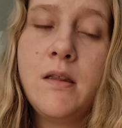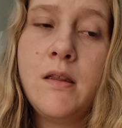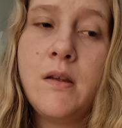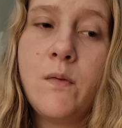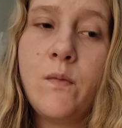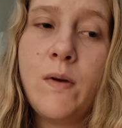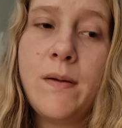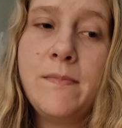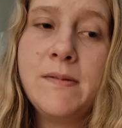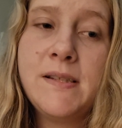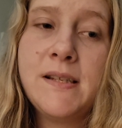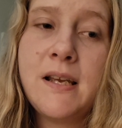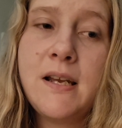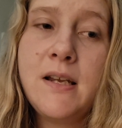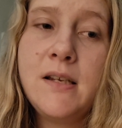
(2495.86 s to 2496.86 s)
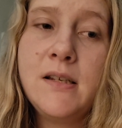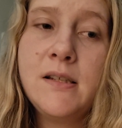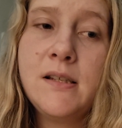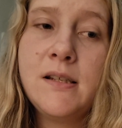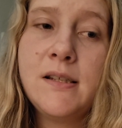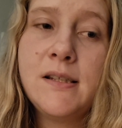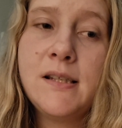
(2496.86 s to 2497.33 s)
website
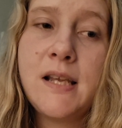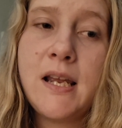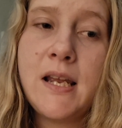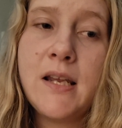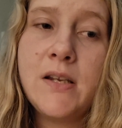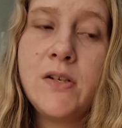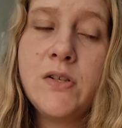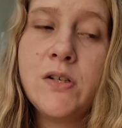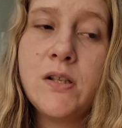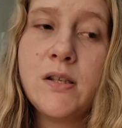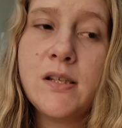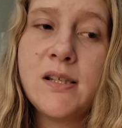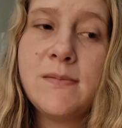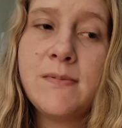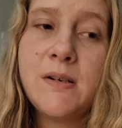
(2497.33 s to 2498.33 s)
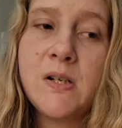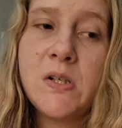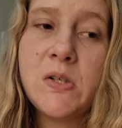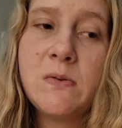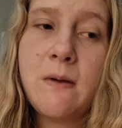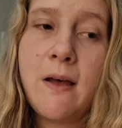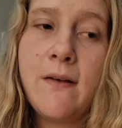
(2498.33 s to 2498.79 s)
to Sage and
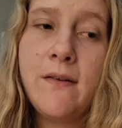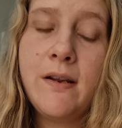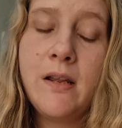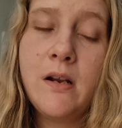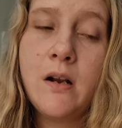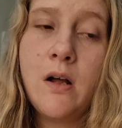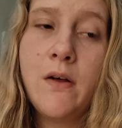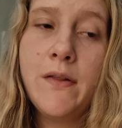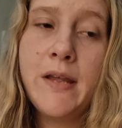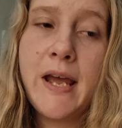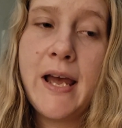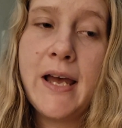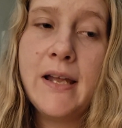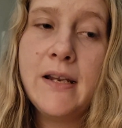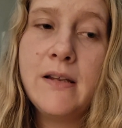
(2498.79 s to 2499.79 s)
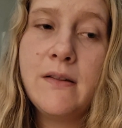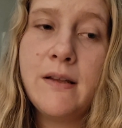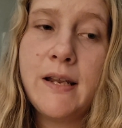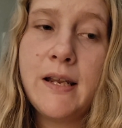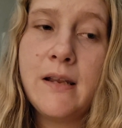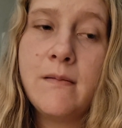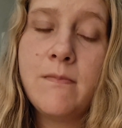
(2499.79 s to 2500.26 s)
spirituality and all that
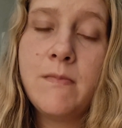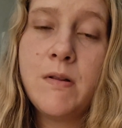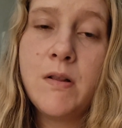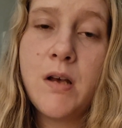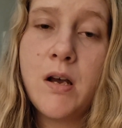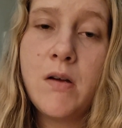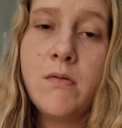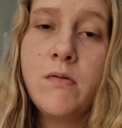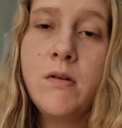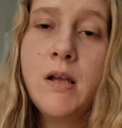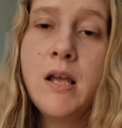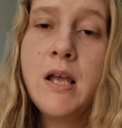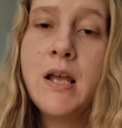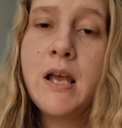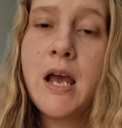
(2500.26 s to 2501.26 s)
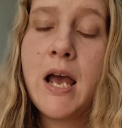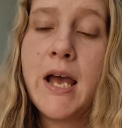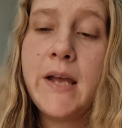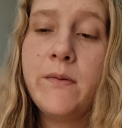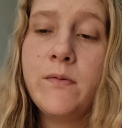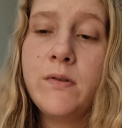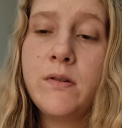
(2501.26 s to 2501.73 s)
link below.
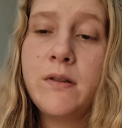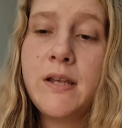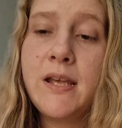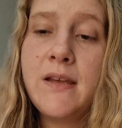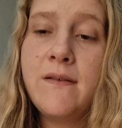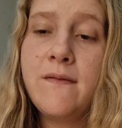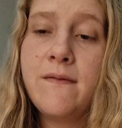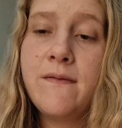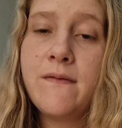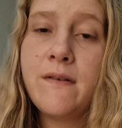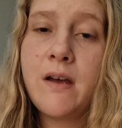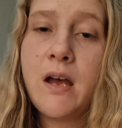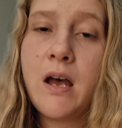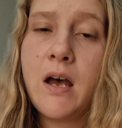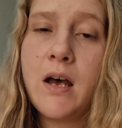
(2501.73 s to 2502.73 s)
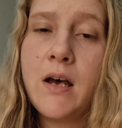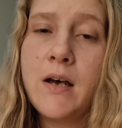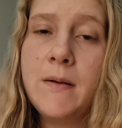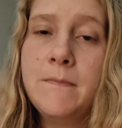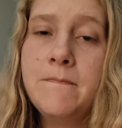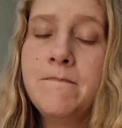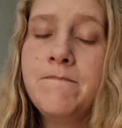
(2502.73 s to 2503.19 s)
I will leave,
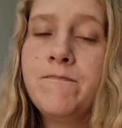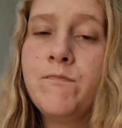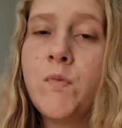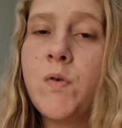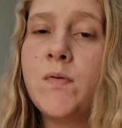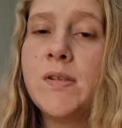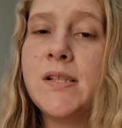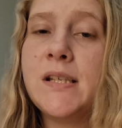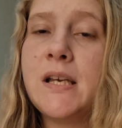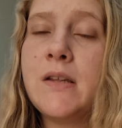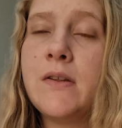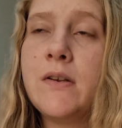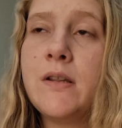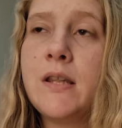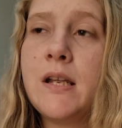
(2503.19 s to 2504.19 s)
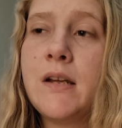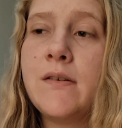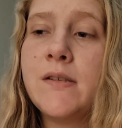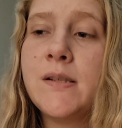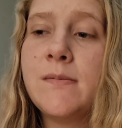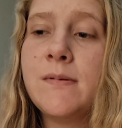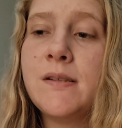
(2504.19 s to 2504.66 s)
what was the other thing I
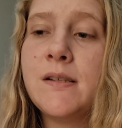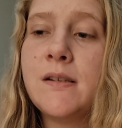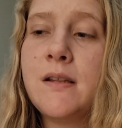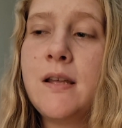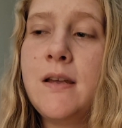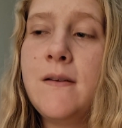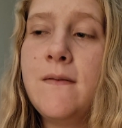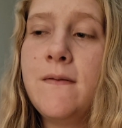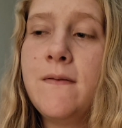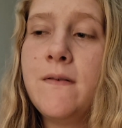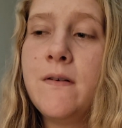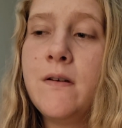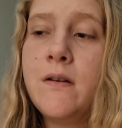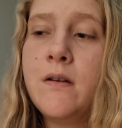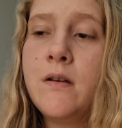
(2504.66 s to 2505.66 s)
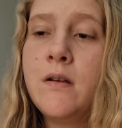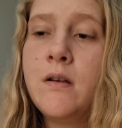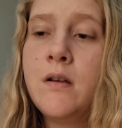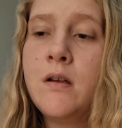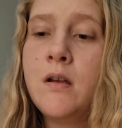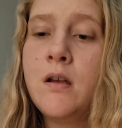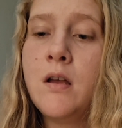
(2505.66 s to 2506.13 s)
was supposed to leave?
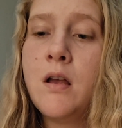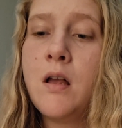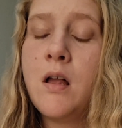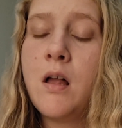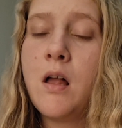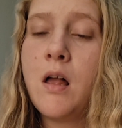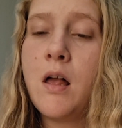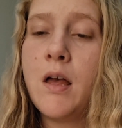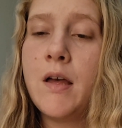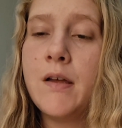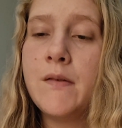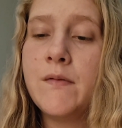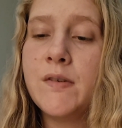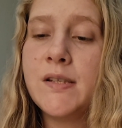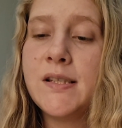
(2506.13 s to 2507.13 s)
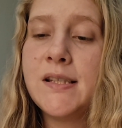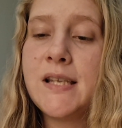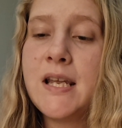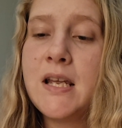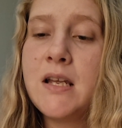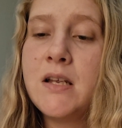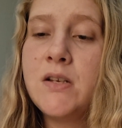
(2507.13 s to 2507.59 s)
It was
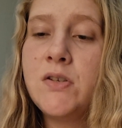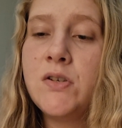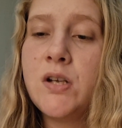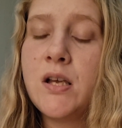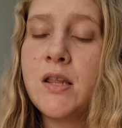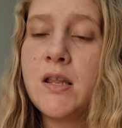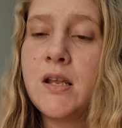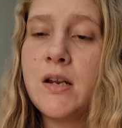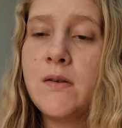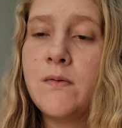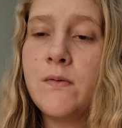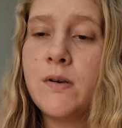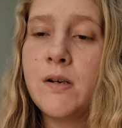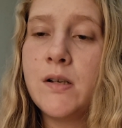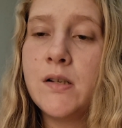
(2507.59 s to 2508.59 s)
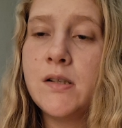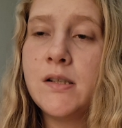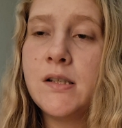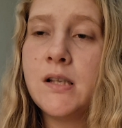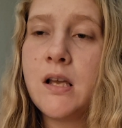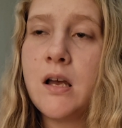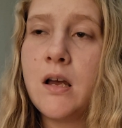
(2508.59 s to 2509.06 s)
Sage, and then it was